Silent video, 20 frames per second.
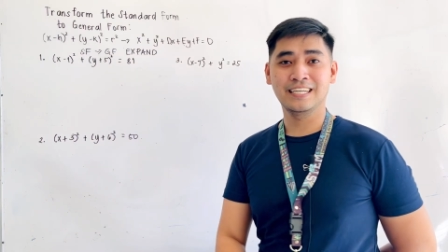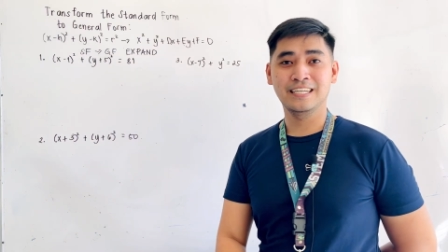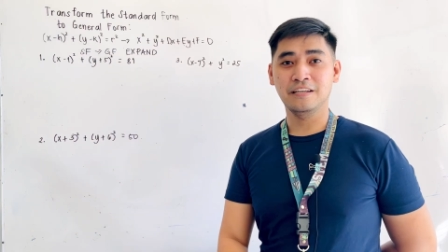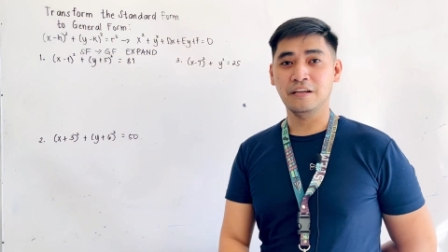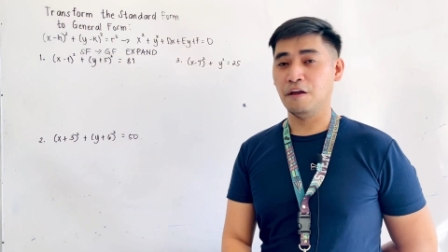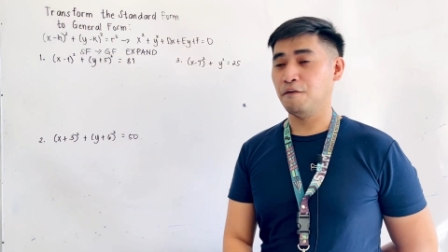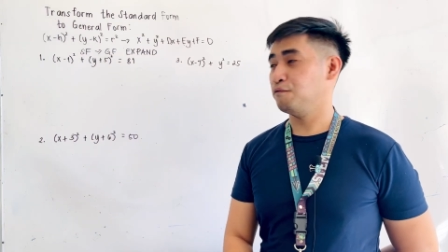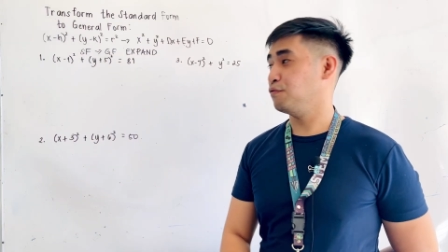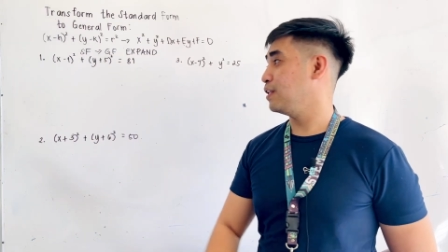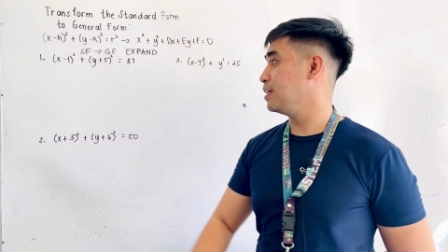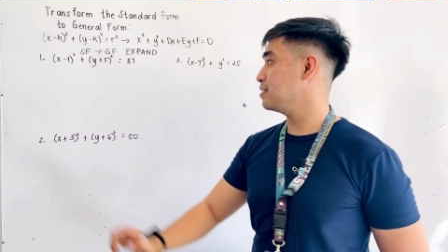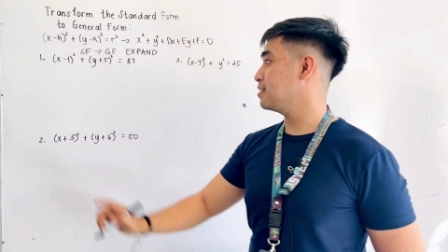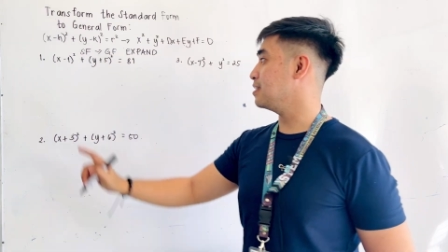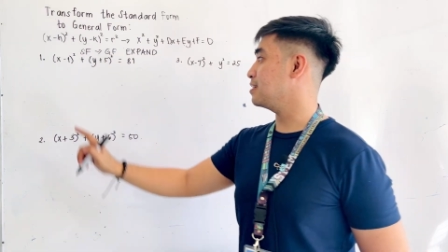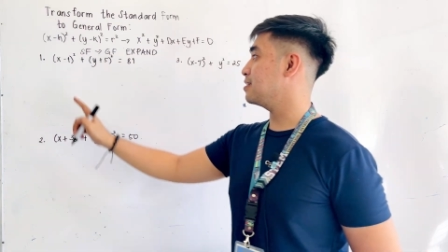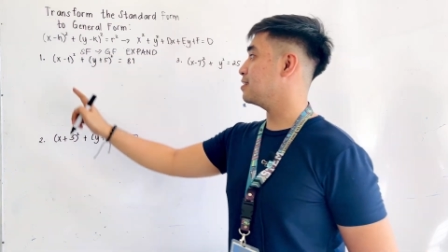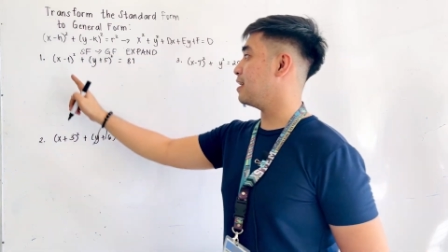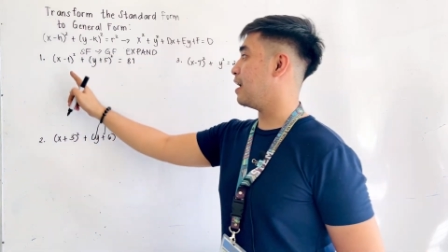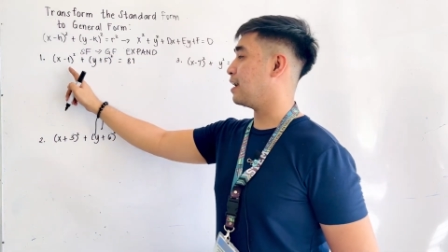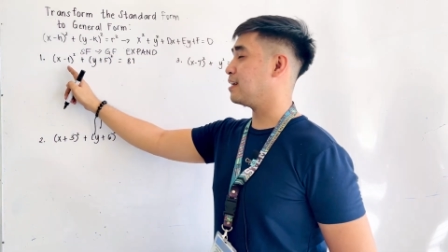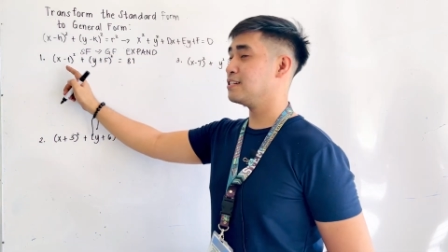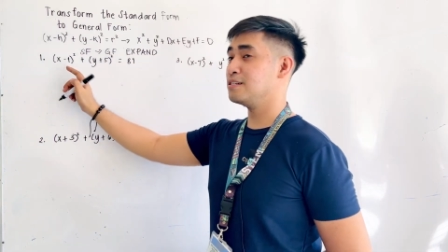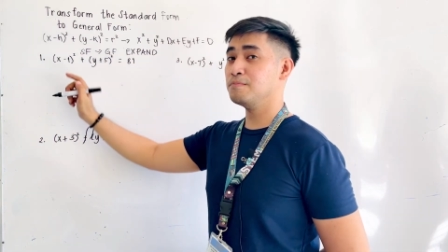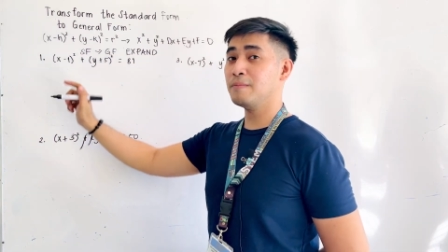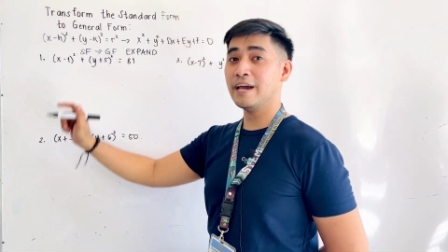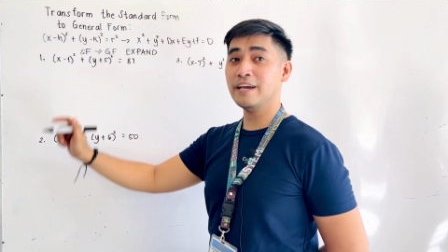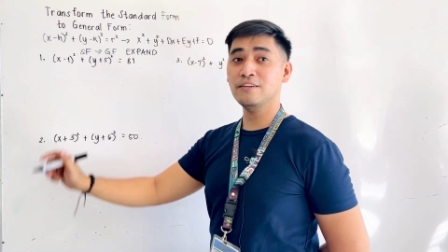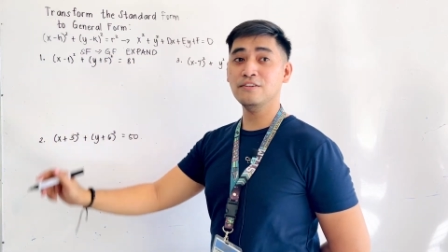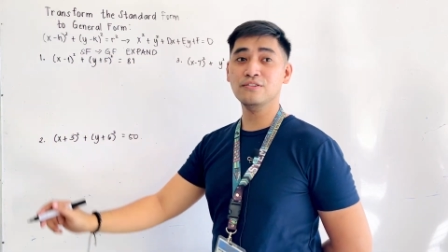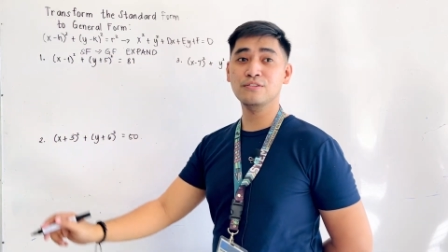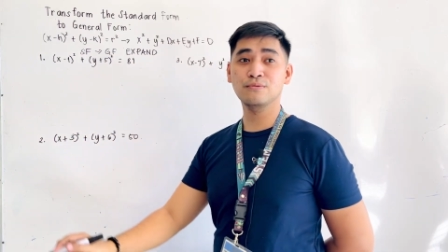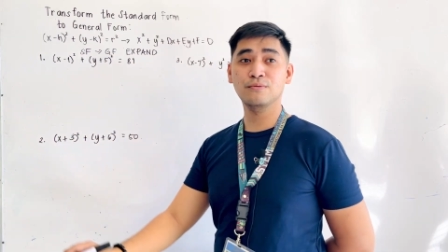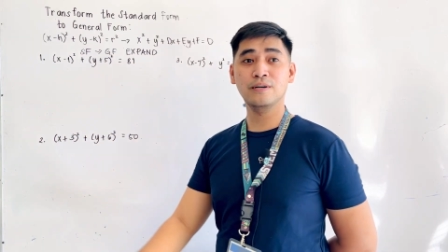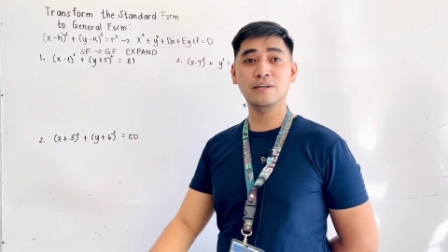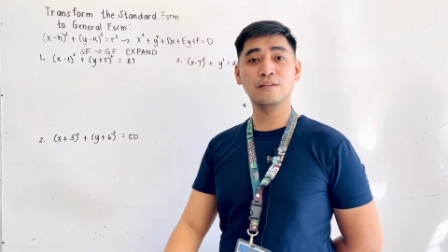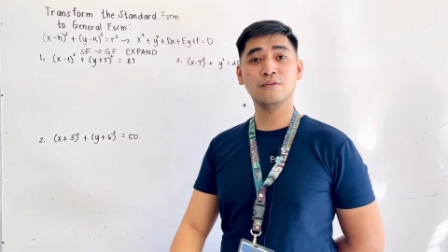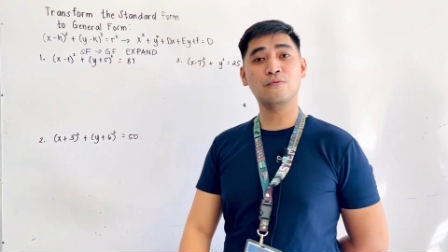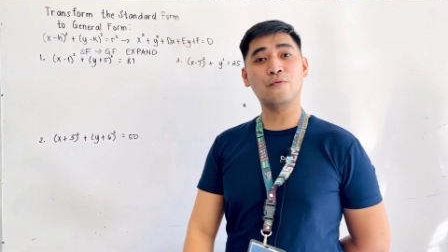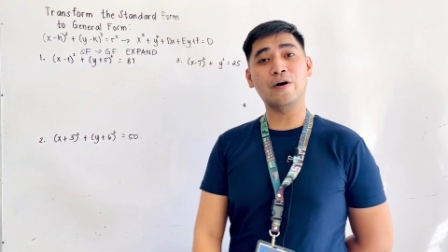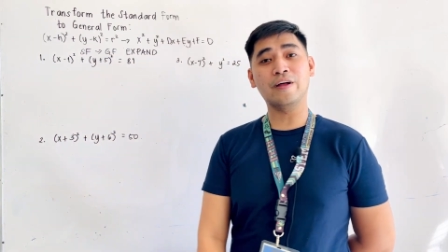If this is x minus
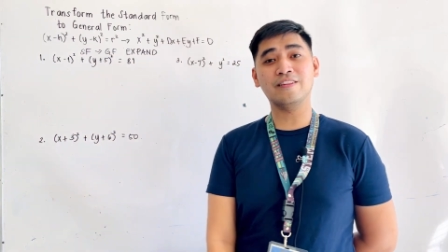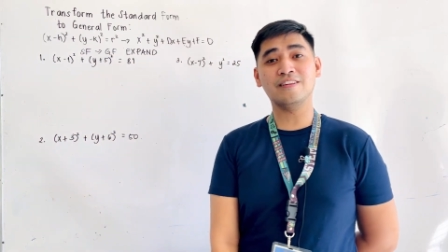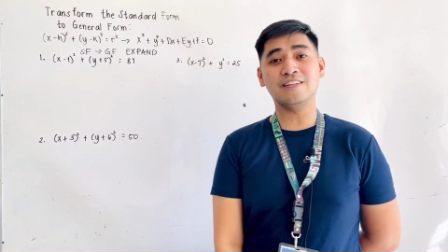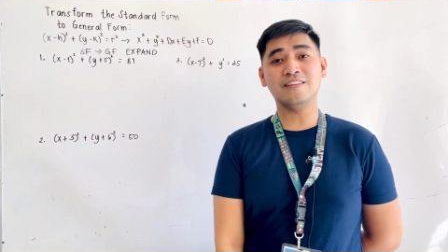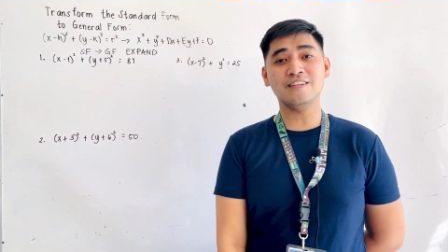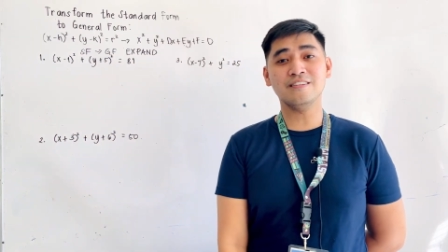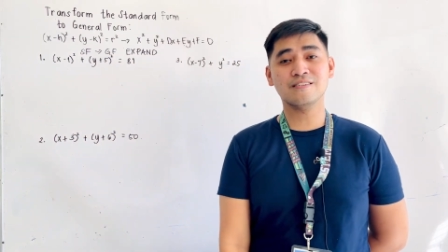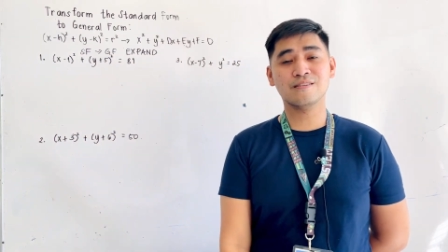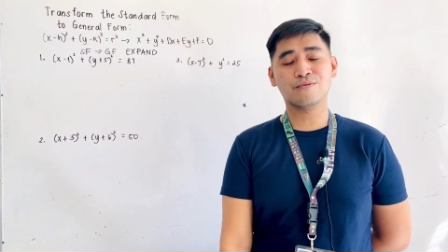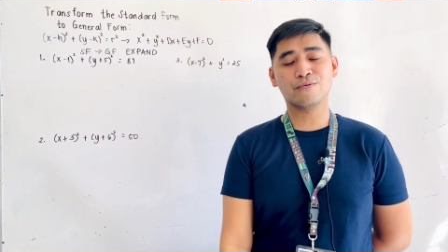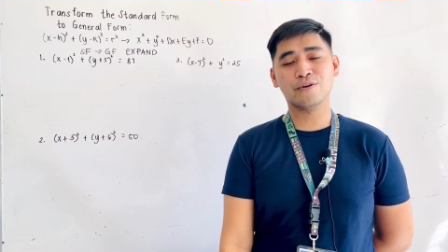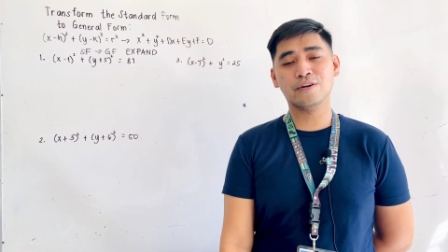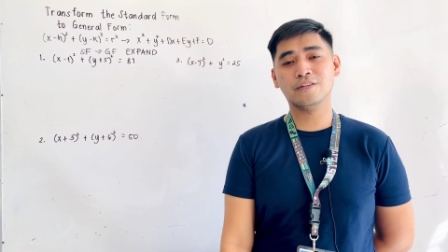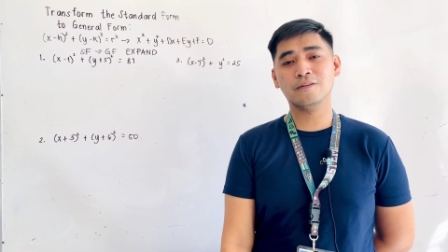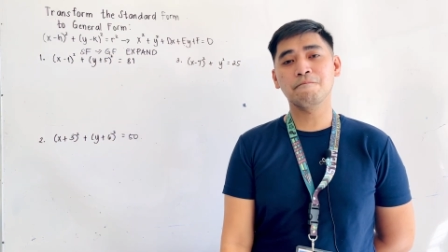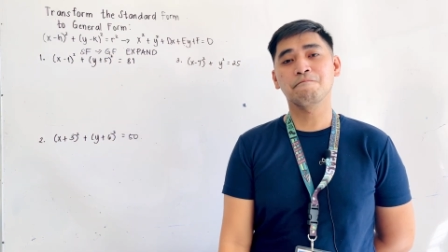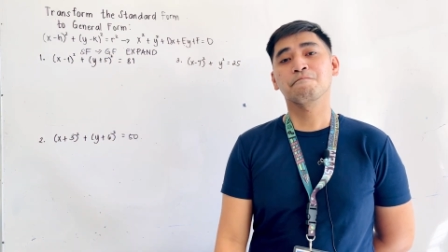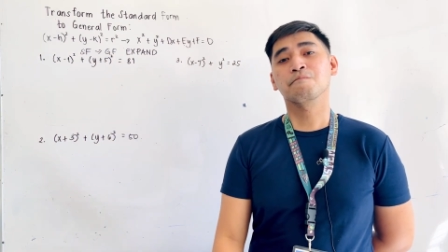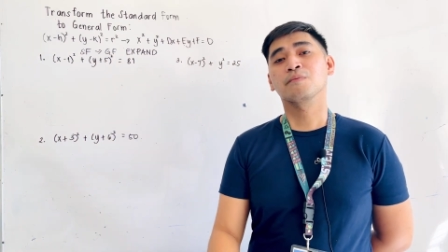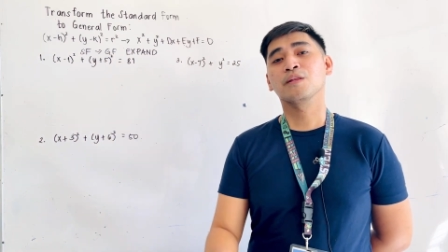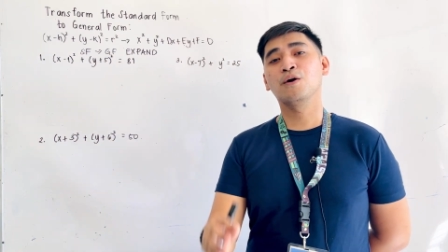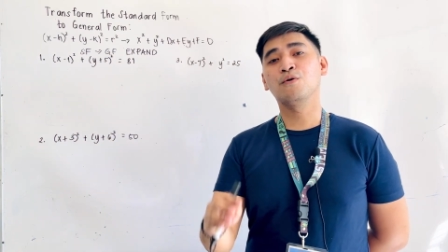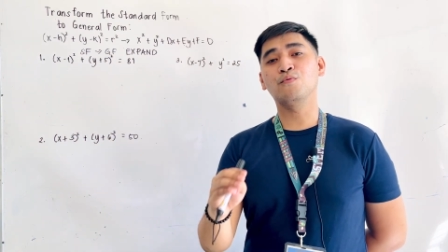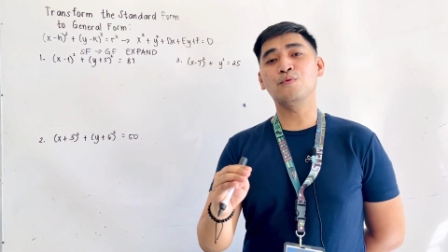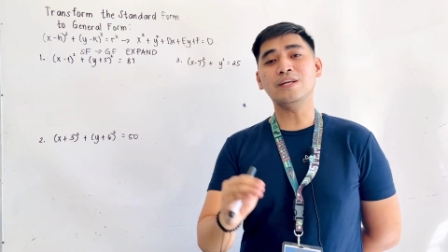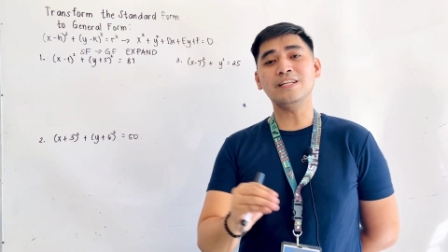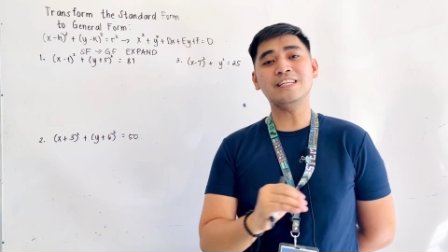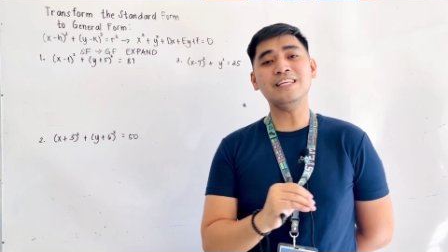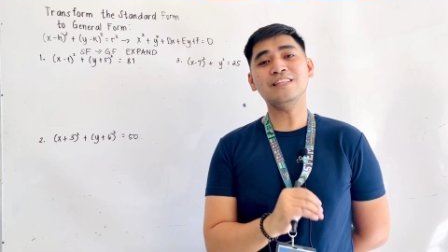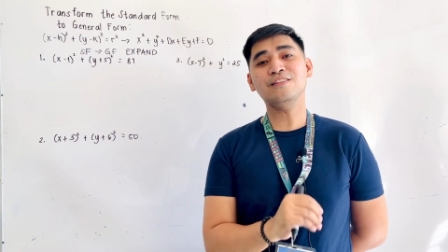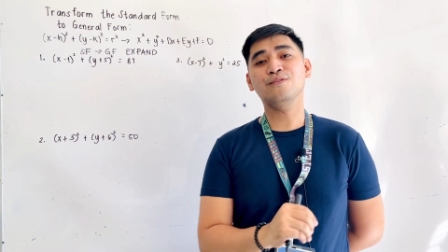1 quantity squared, we need